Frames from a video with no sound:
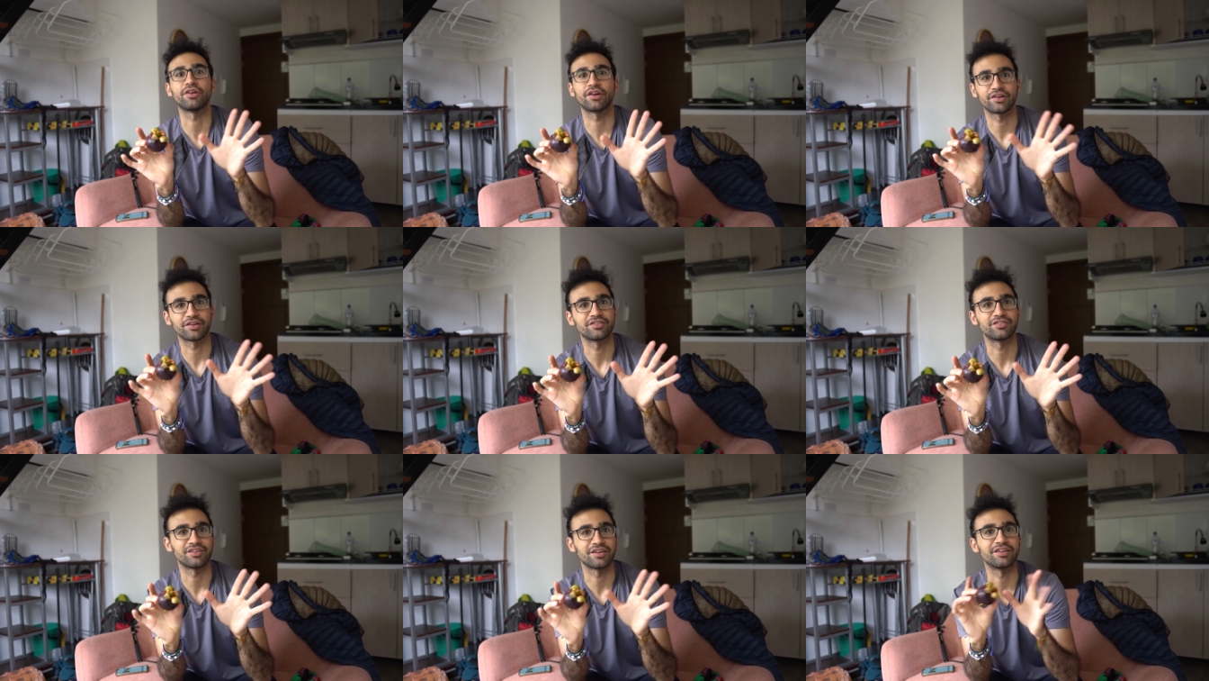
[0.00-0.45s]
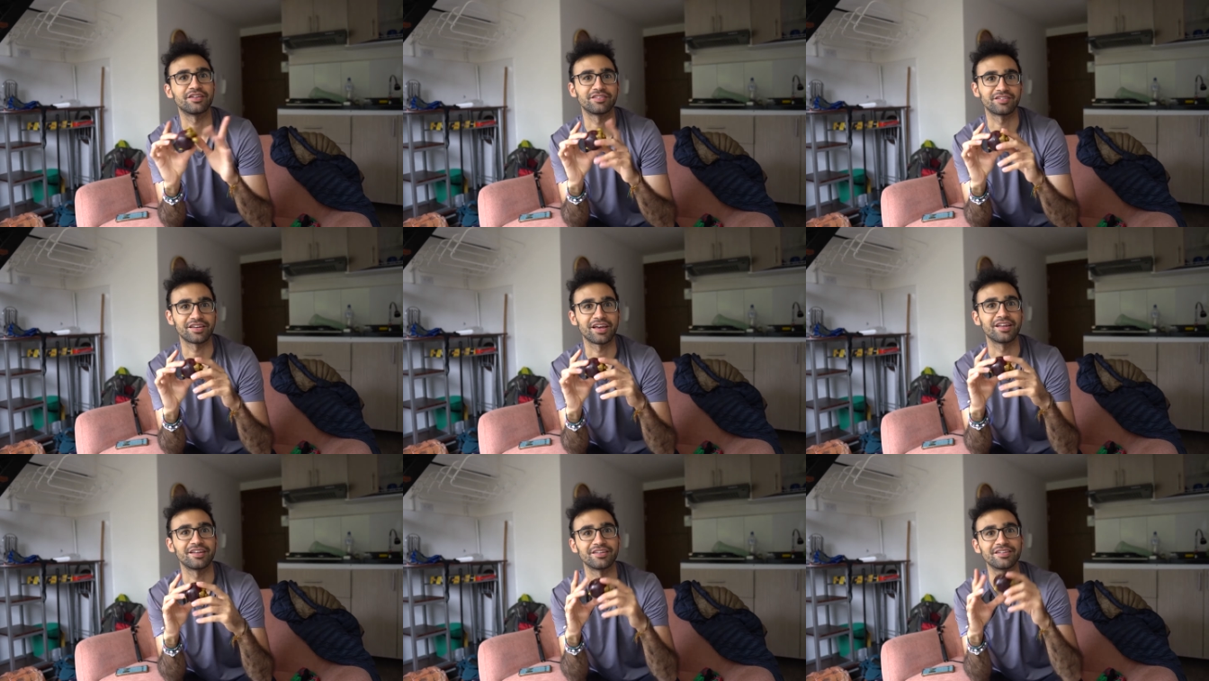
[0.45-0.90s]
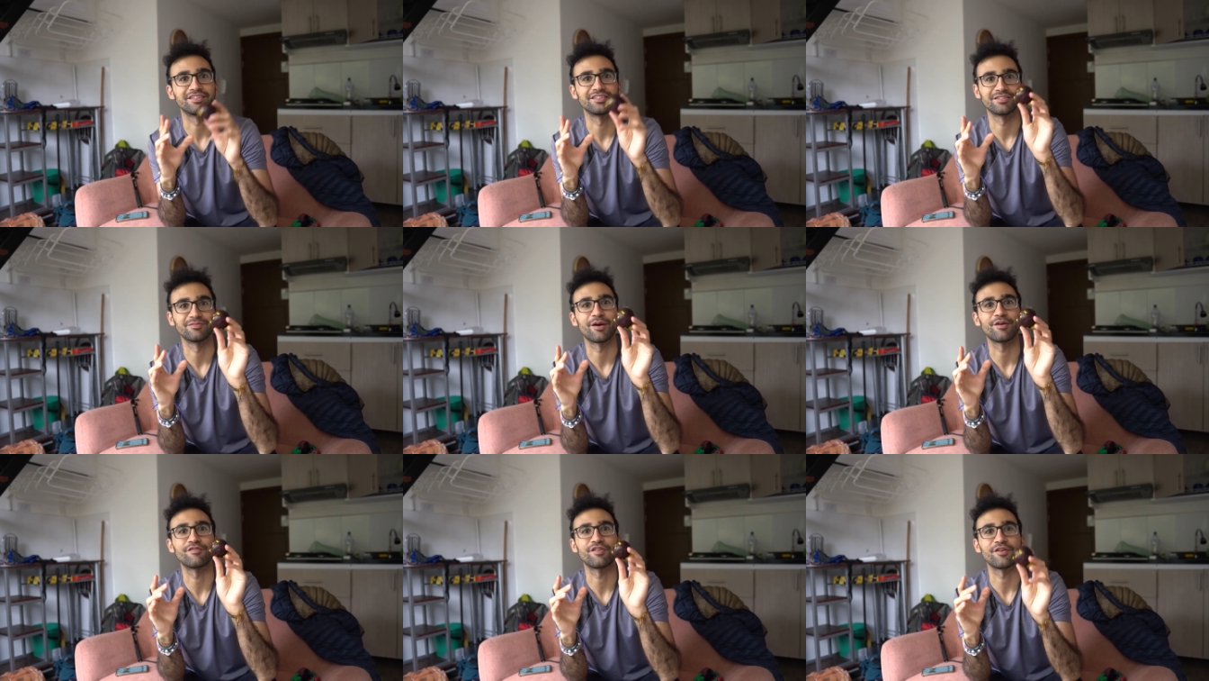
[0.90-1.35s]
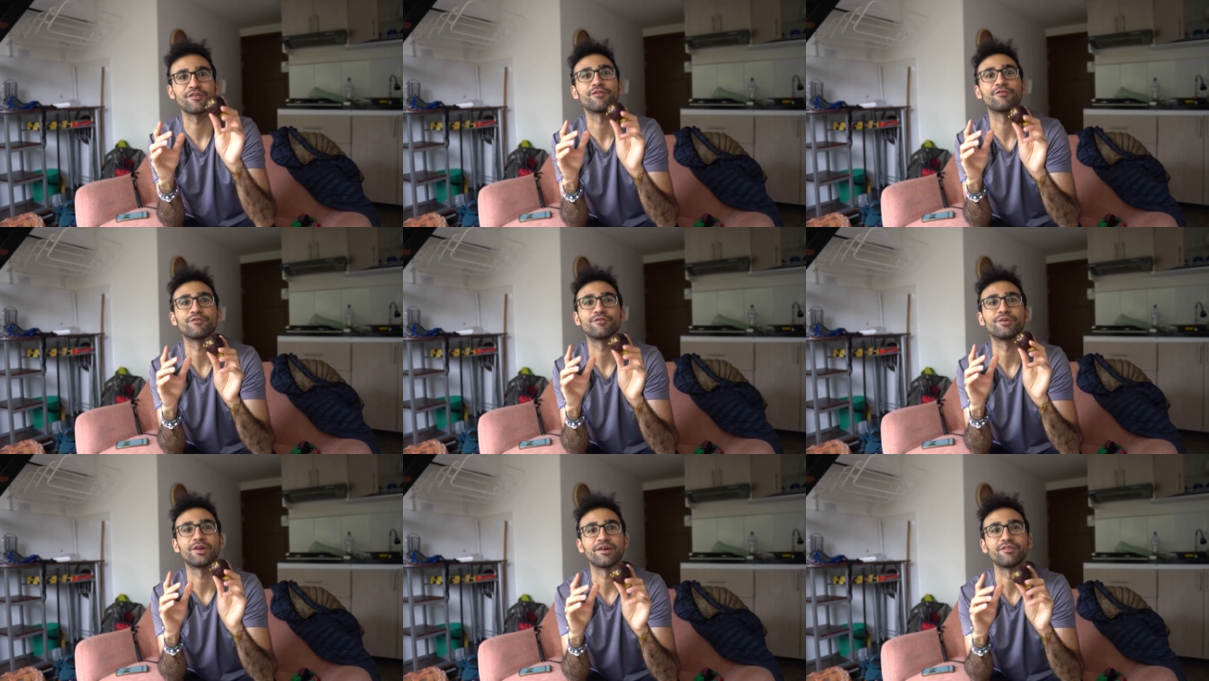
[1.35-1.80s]
not going to say this again. This is my
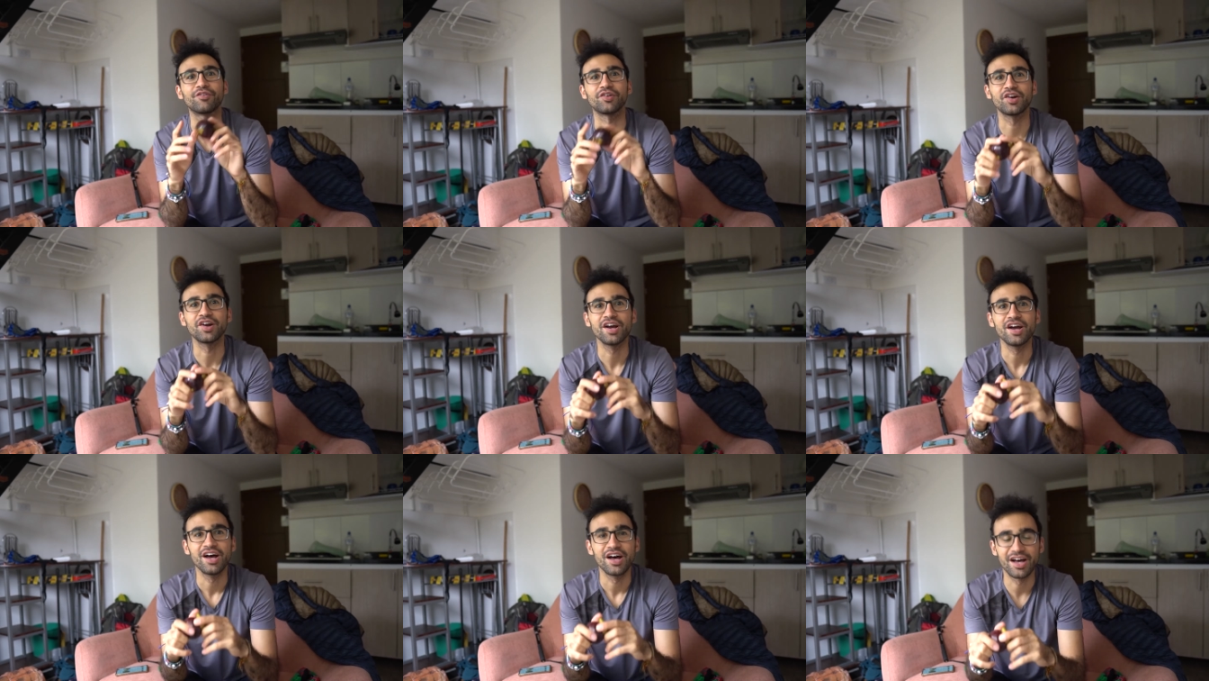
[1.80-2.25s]
favorite fruit ever.